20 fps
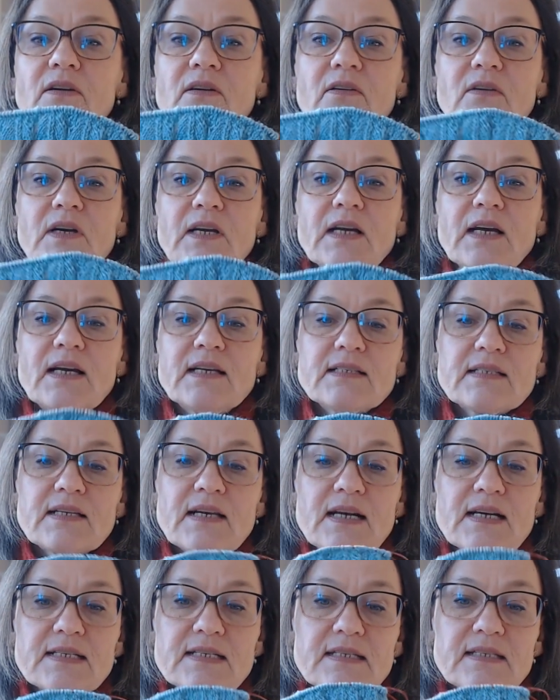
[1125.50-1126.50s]
I
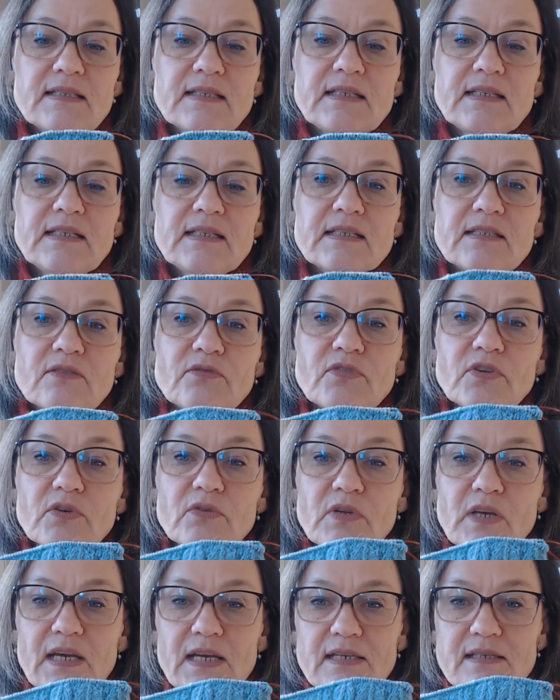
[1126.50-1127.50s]
started these a few
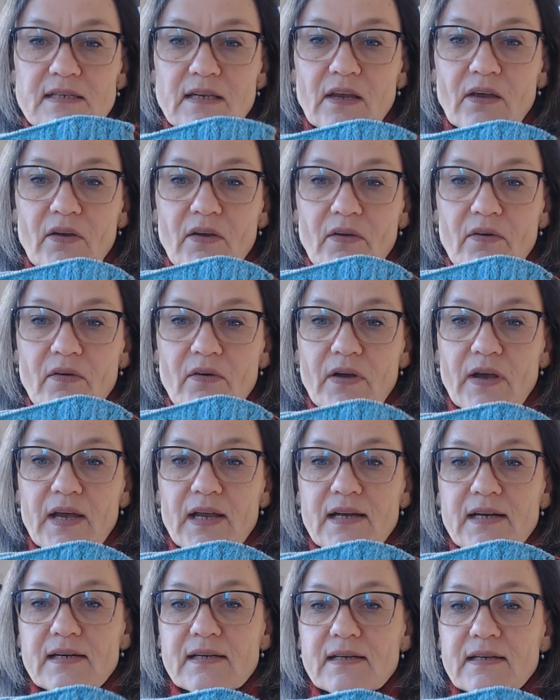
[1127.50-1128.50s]
days ago
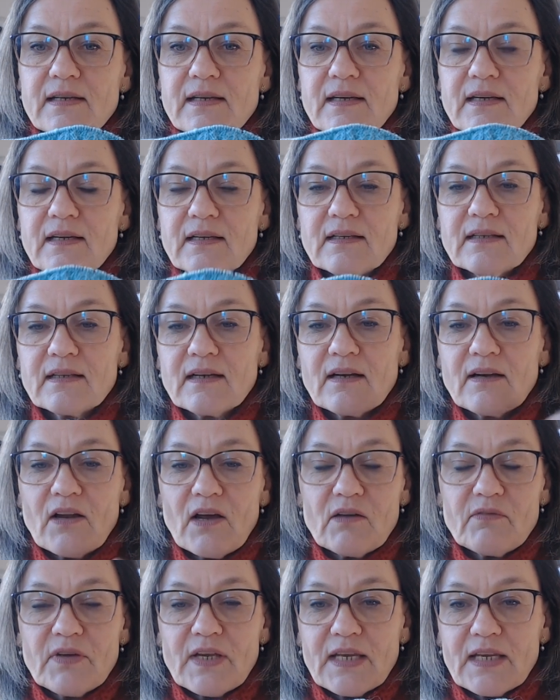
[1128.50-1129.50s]
and
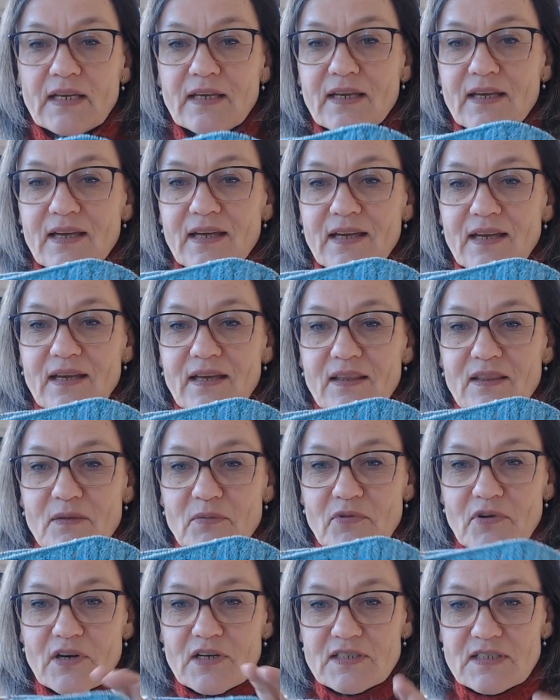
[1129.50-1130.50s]
loving the
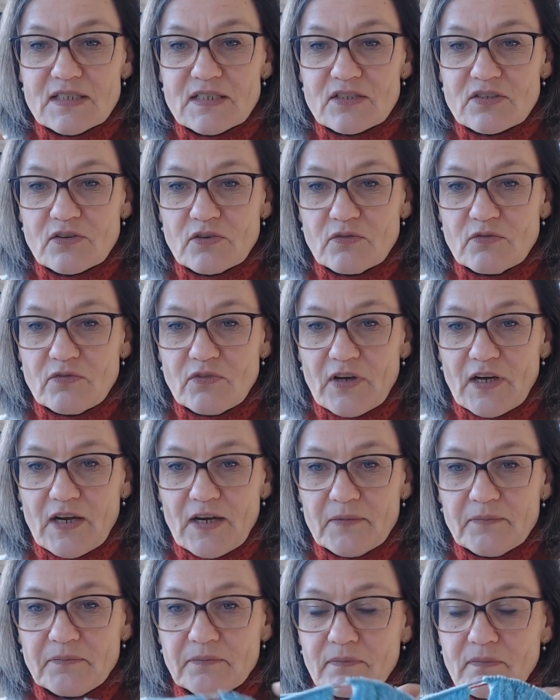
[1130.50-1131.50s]
process so
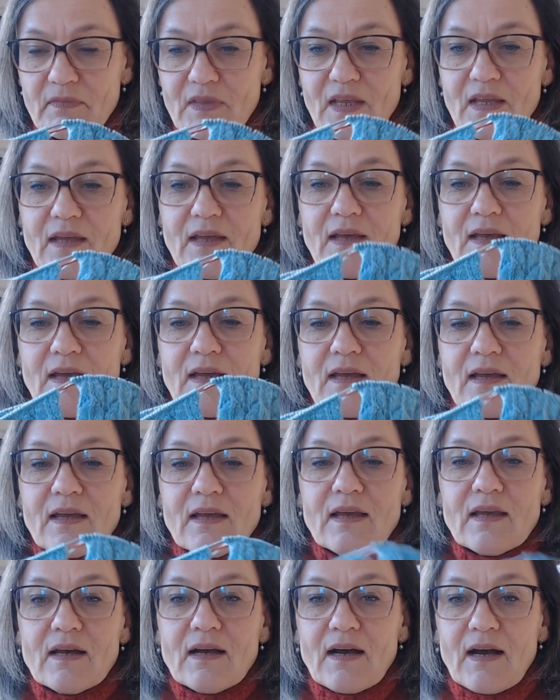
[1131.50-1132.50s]
far.
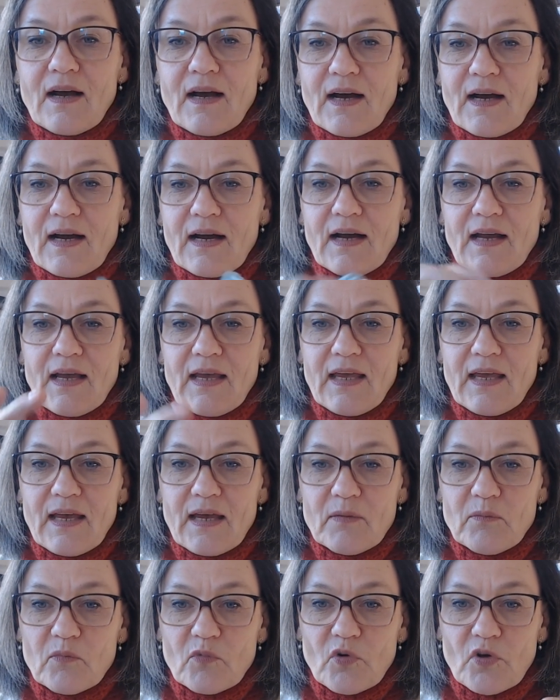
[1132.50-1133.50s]
I
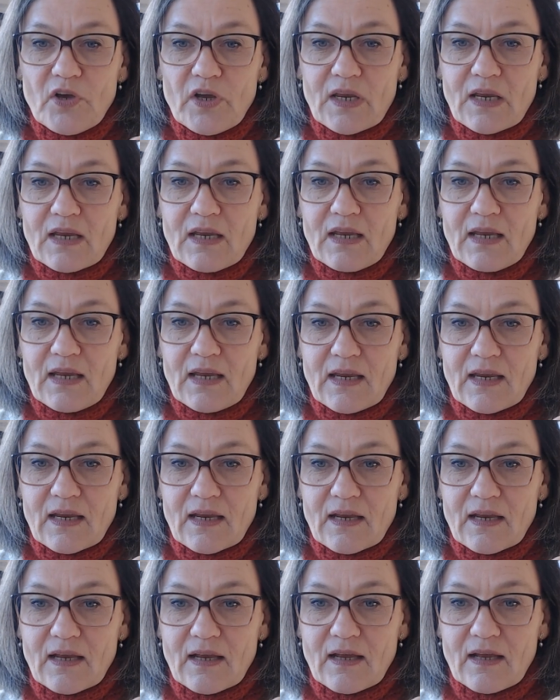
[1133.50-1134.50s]
am
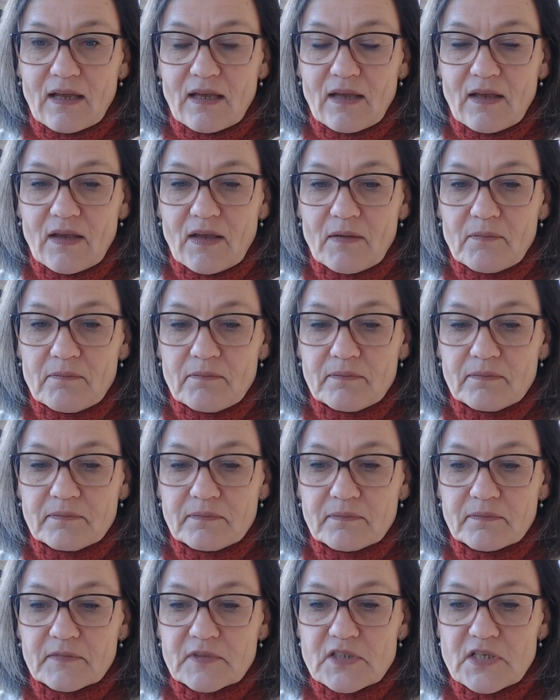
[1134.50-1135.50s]
working
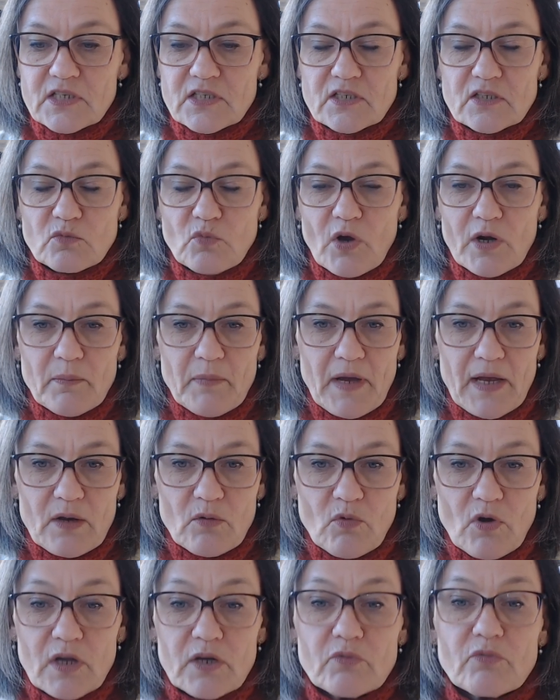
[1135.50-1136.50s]
just a
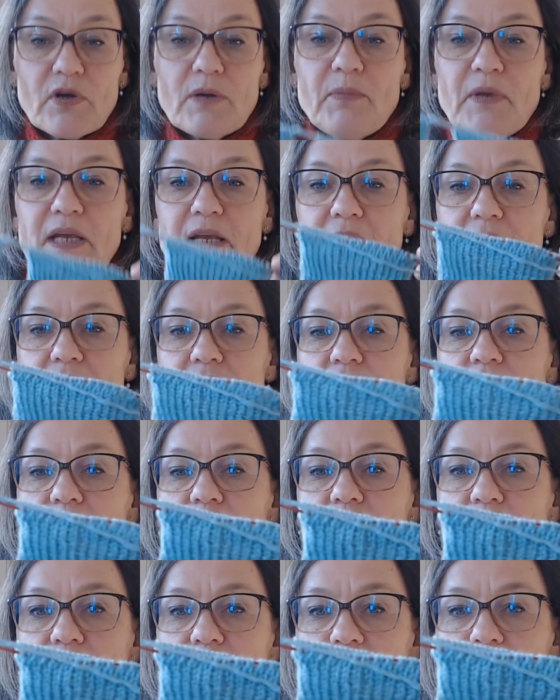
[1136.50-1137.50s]
1x1 ribbing
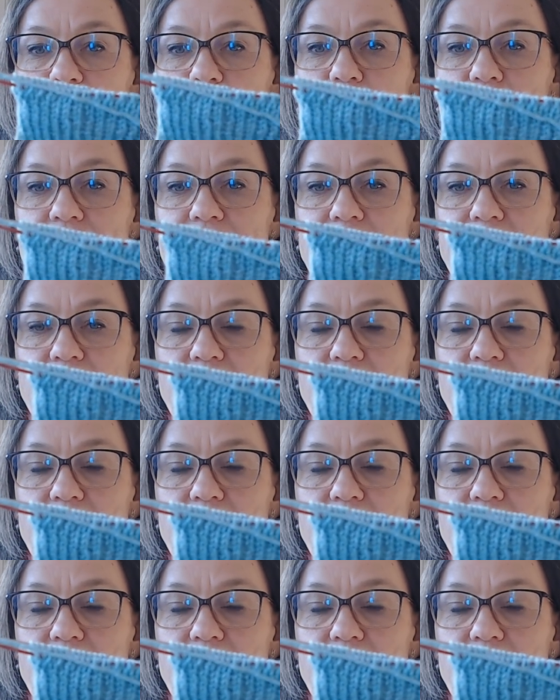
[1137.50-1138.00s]
on the back